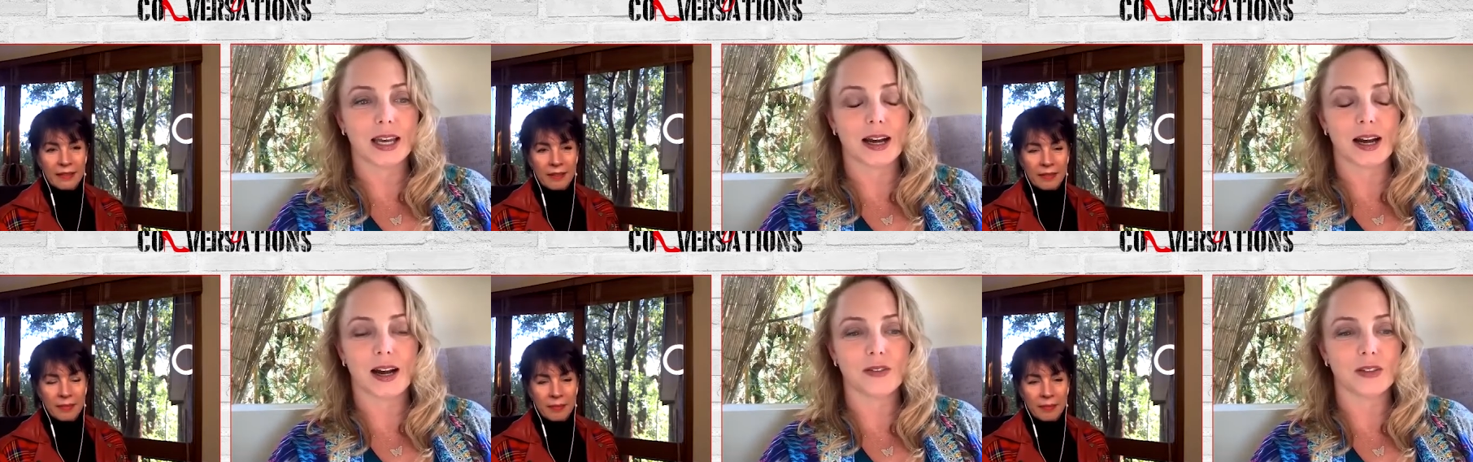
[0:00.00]

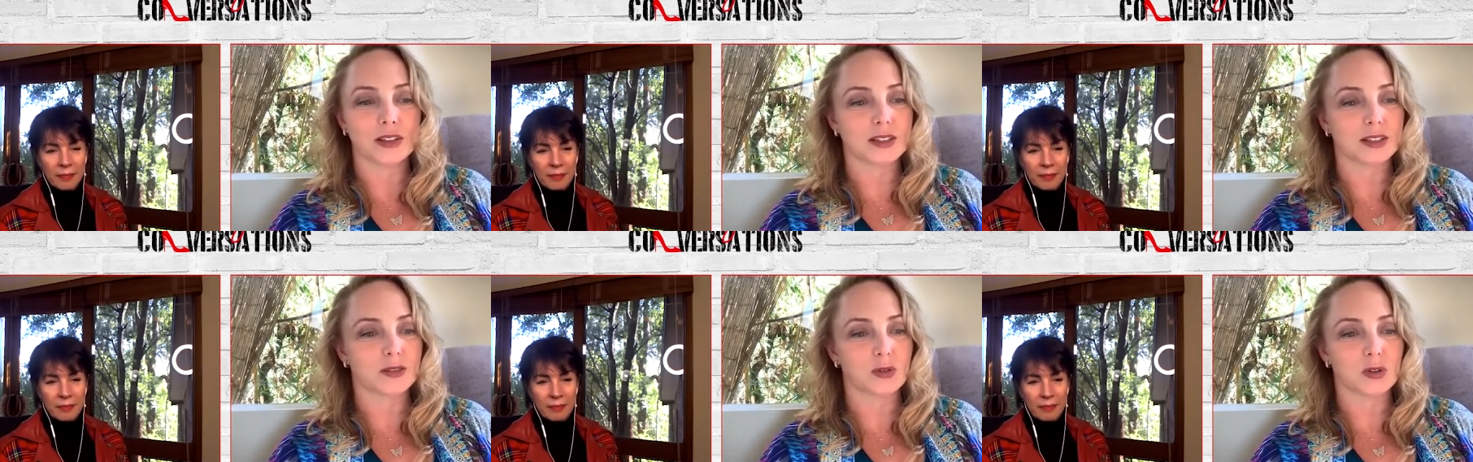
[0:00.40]

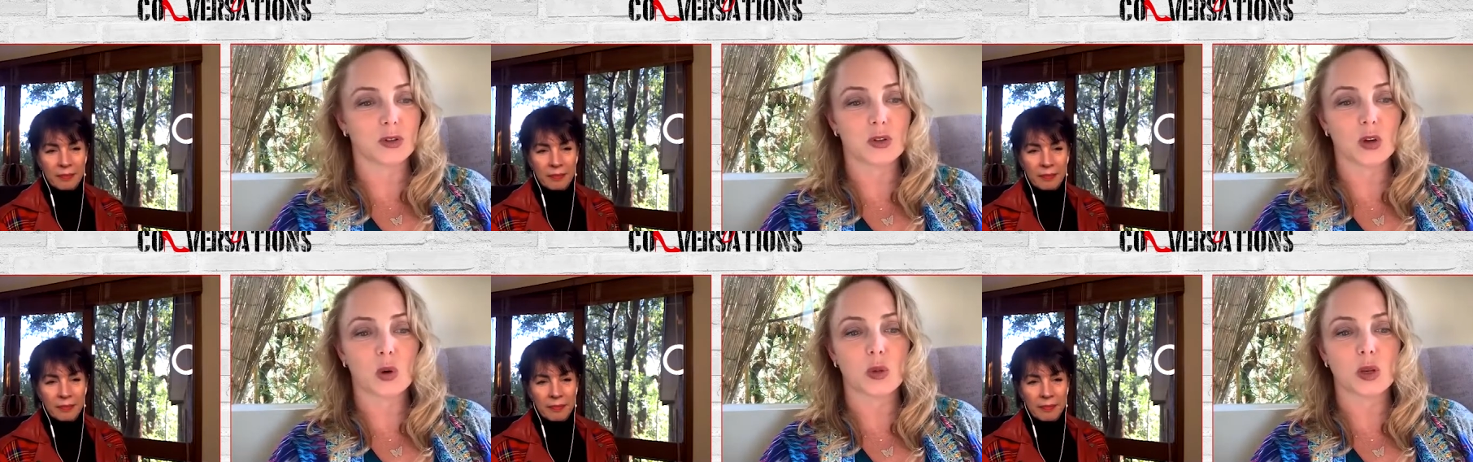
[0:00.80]
Speaker 1: obviously for
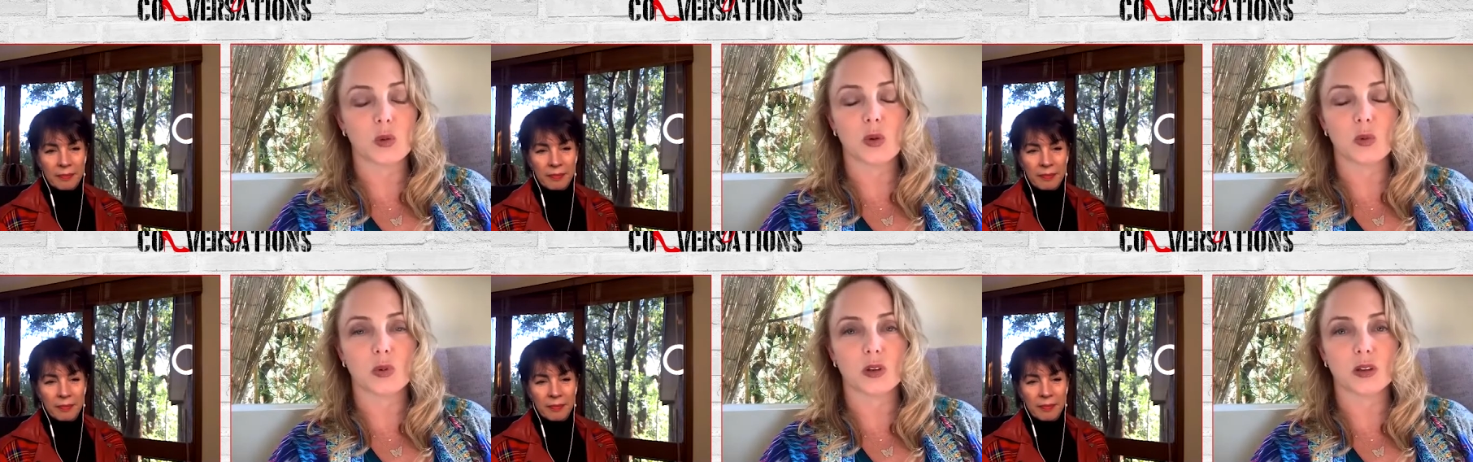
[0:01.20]
so many
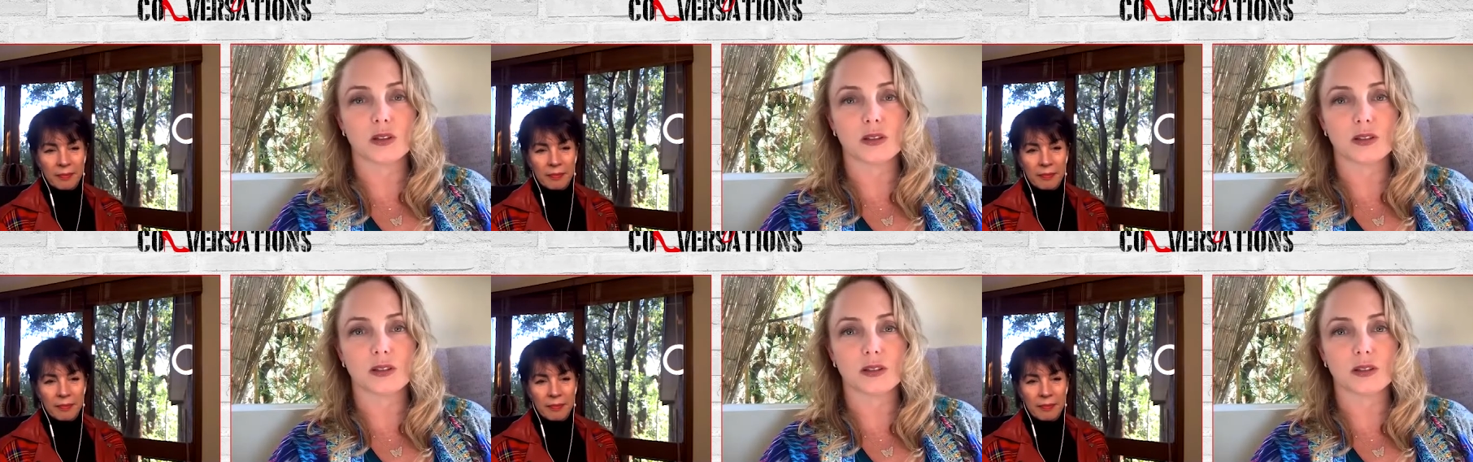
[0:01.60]
people,
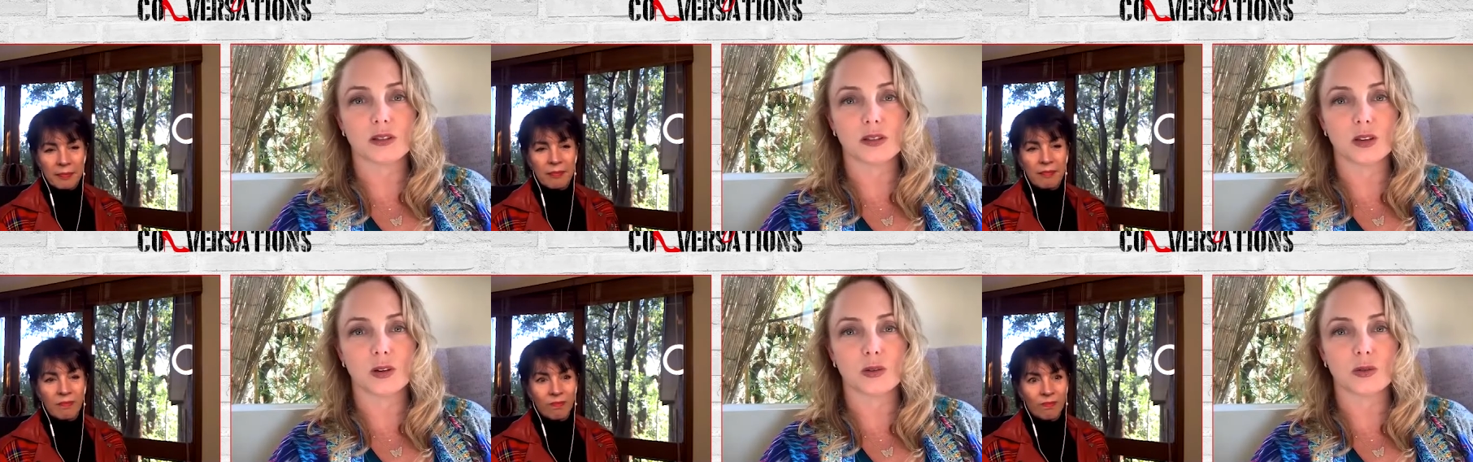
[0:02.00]
it's
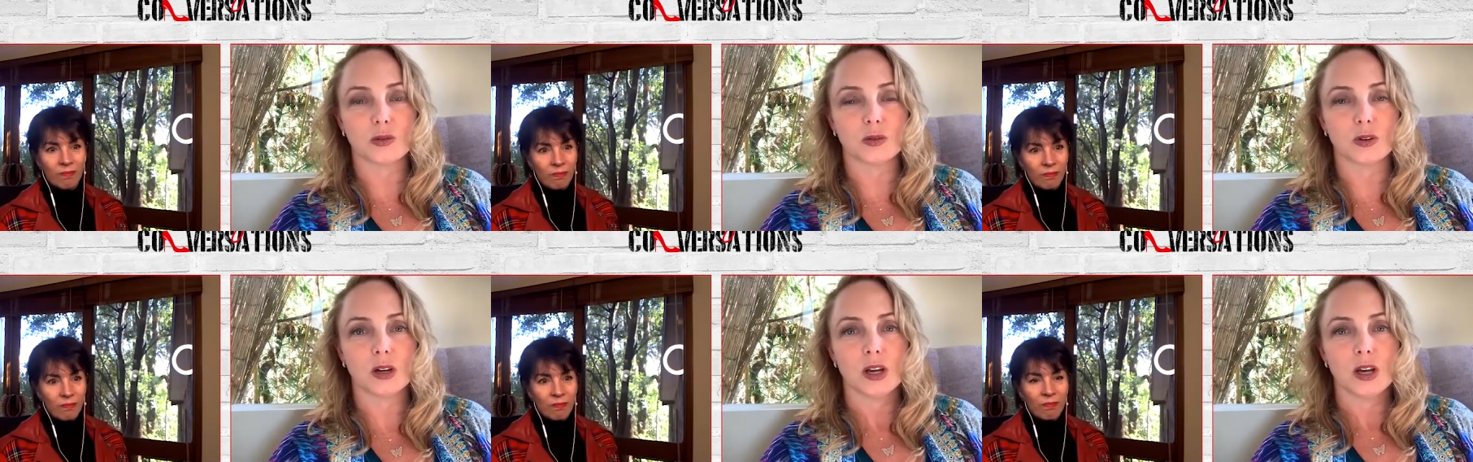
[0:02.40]
so